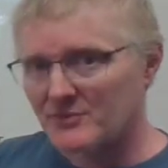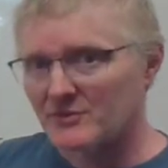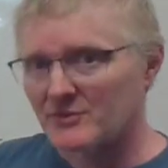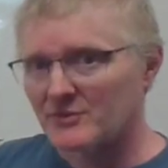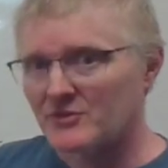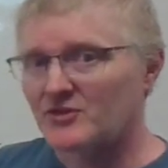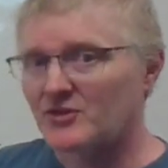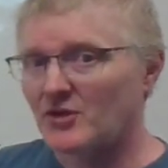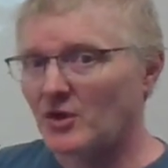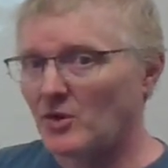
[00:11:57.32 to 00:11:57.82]

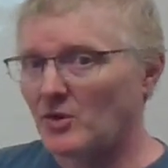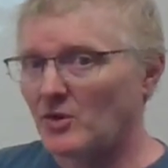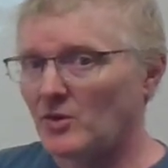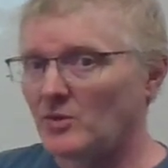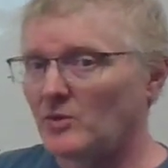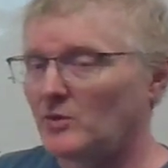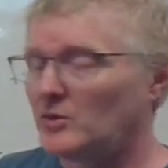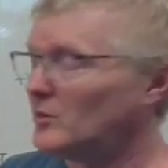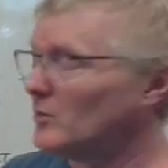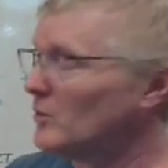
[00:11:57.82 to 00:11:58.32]

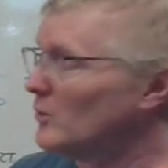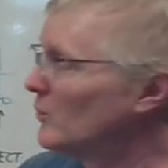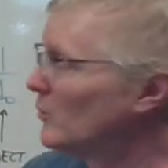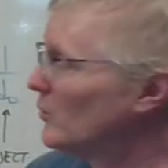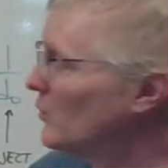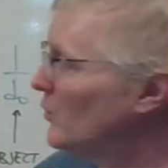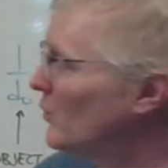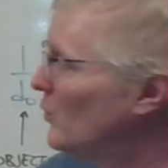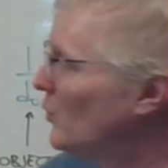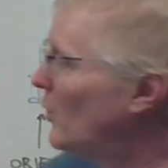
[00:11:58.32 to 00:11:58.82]
So,
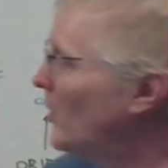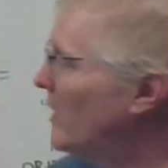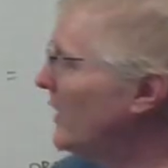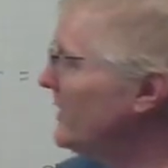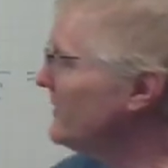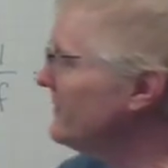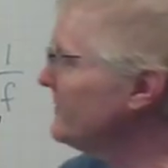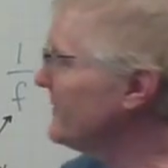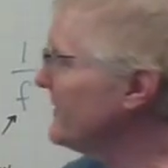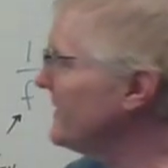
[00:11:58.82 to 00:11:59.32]

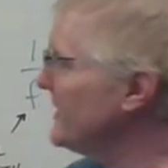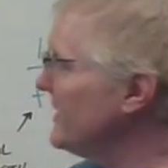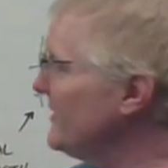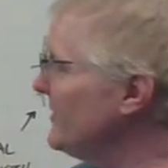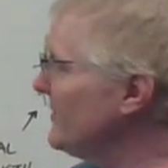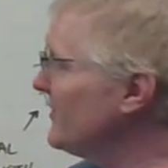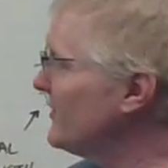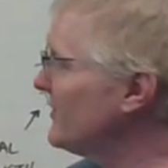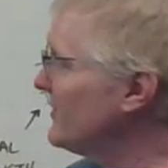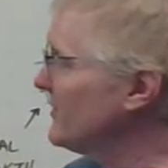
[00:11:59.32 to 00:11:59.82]
one of
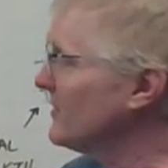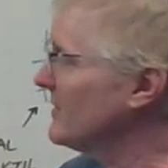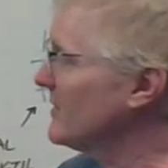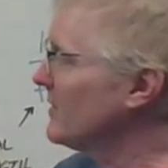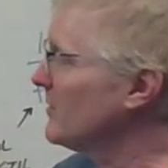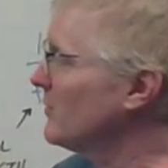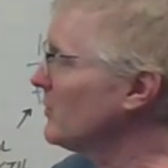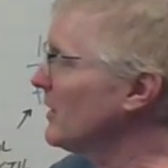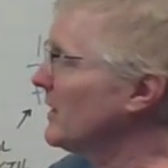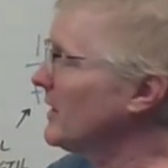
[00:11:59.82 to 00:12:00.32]
these,
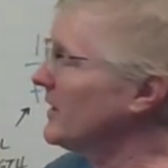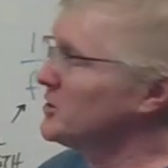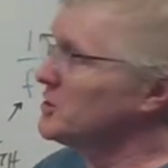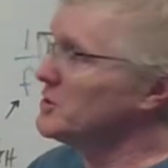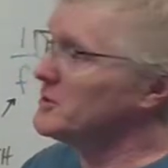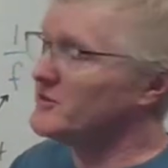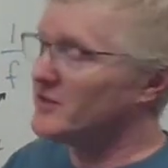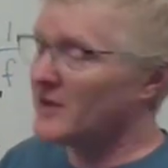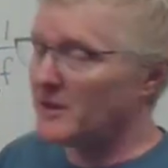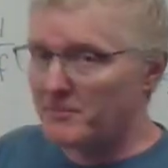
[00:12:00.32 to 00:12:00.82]
well, I
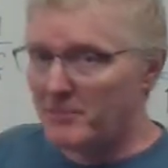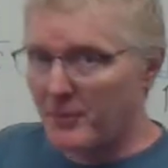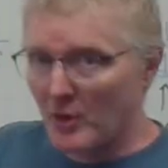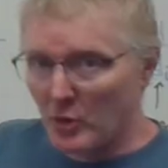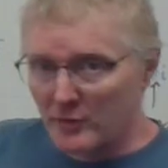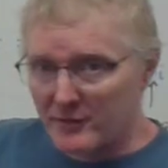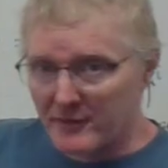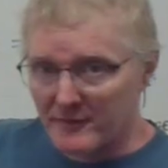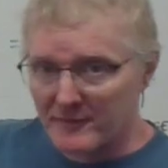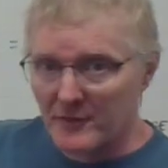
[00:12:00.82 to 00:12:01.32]
should say
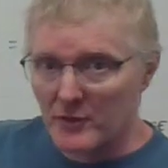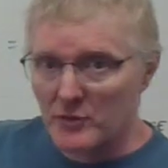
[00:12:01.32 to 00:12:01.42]
both of